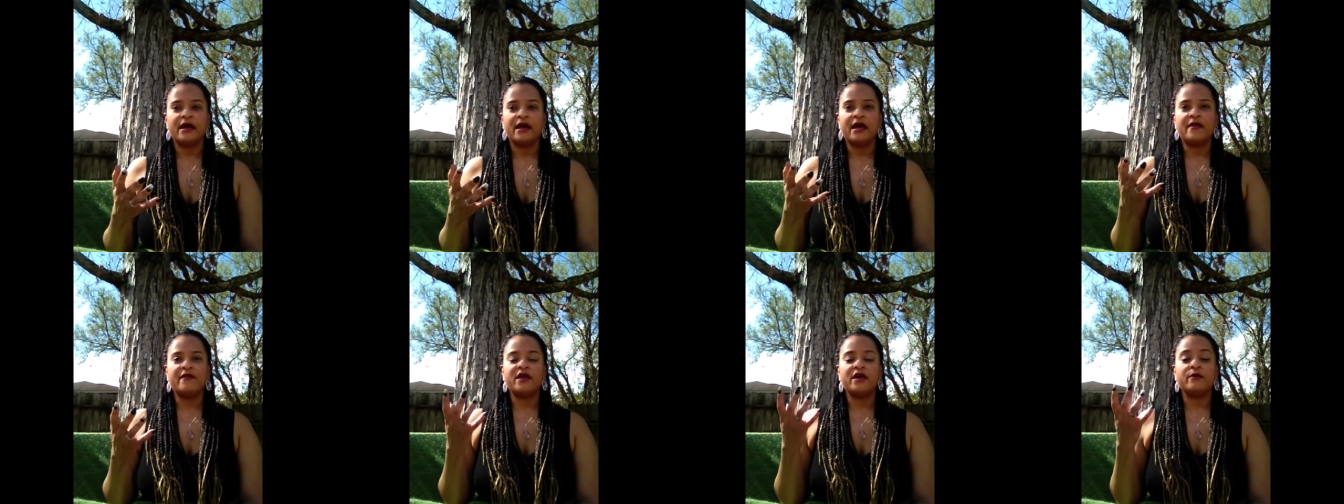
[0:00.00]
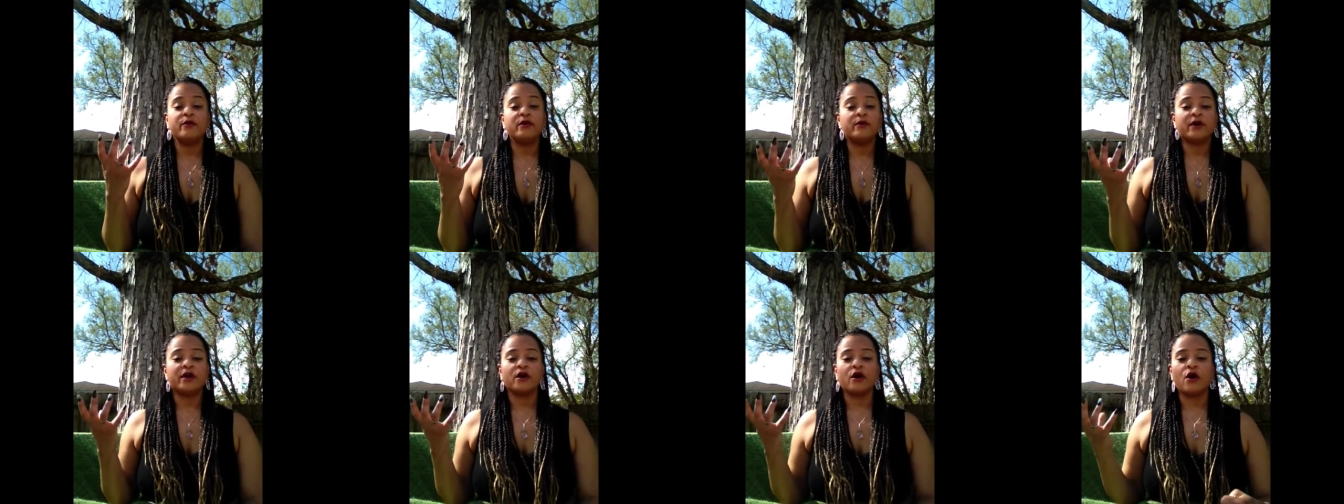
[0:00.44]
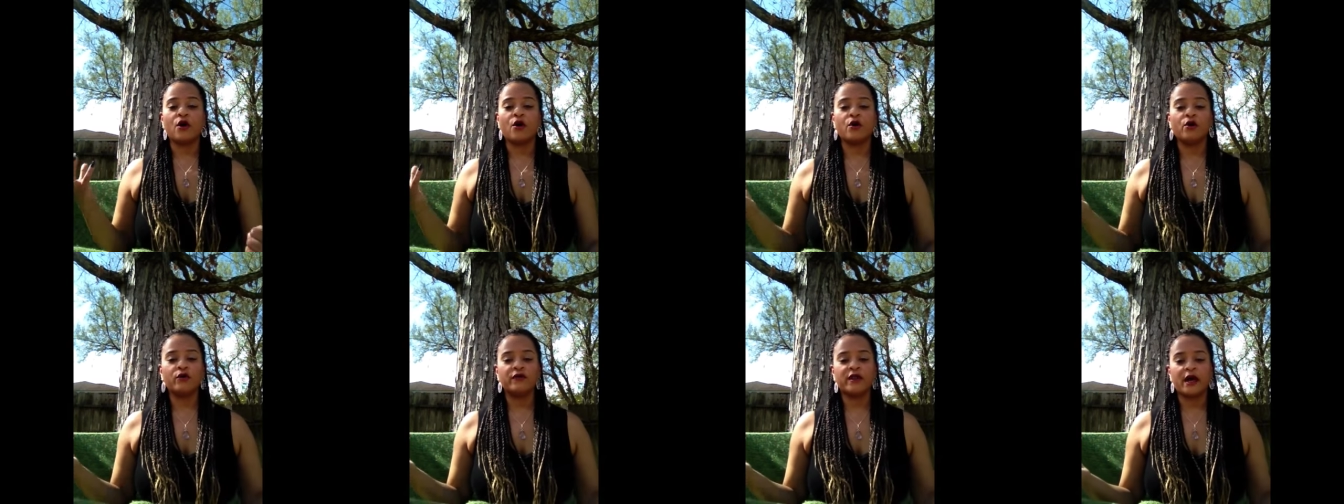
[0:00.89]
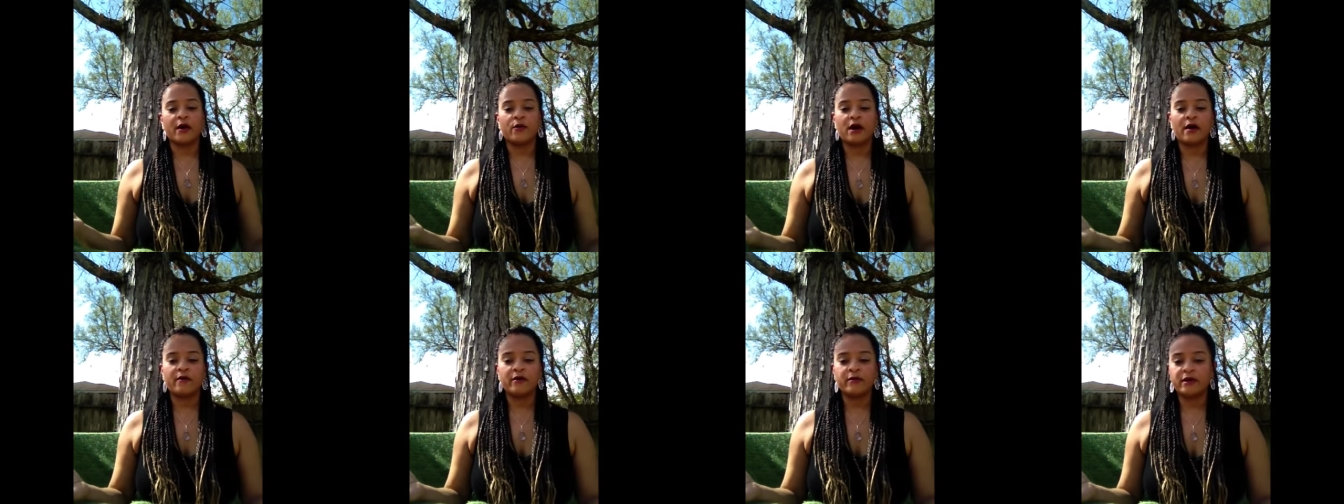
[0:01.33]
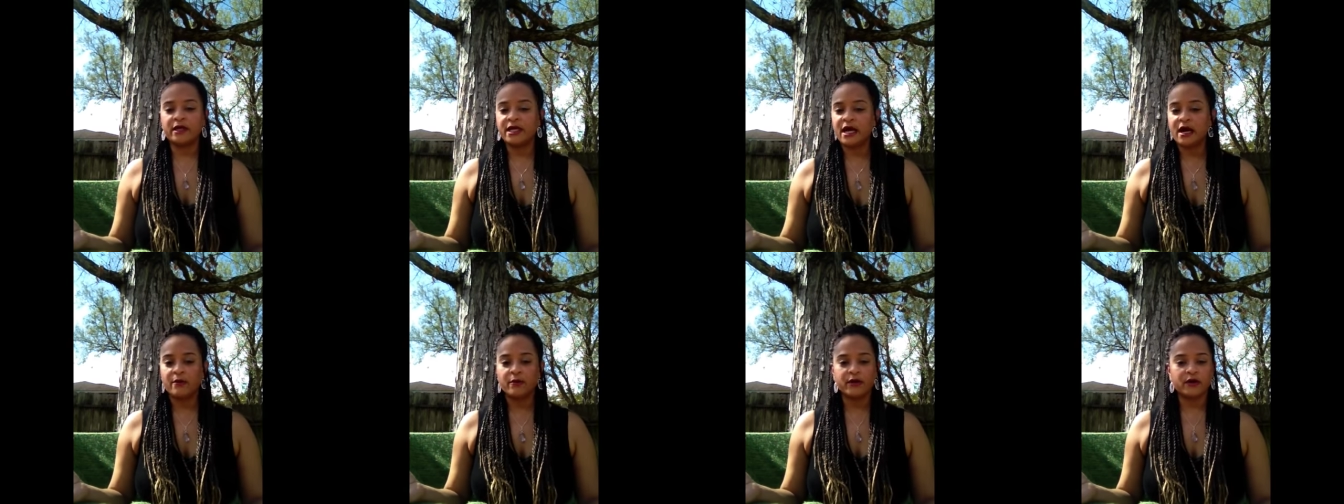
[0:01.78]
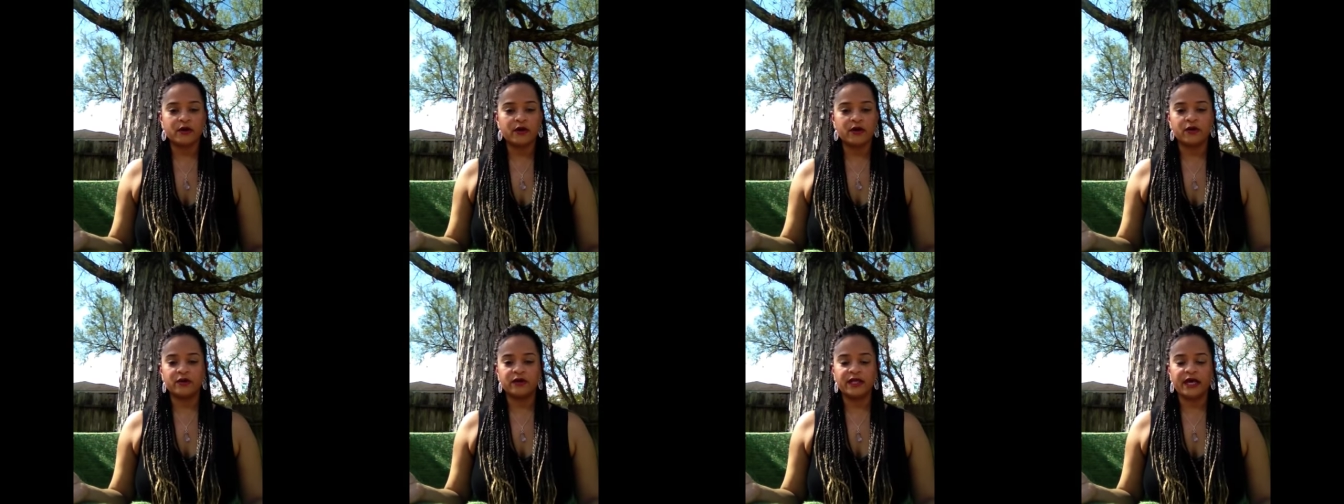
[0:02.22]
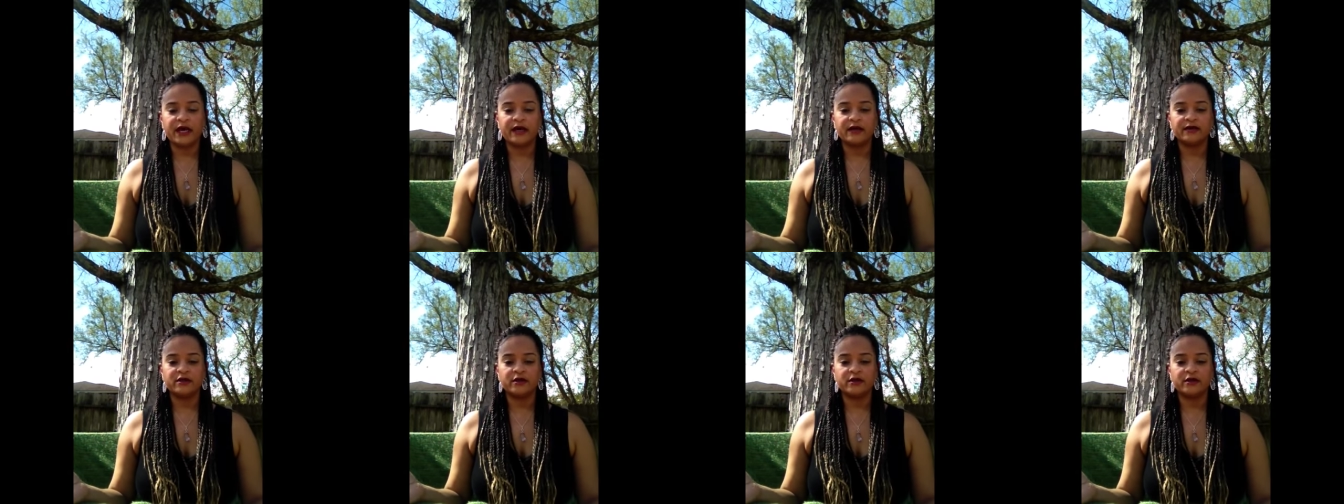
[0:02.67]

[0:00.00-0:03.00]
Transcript: And then we want to hold that. Why would we not want to hold that?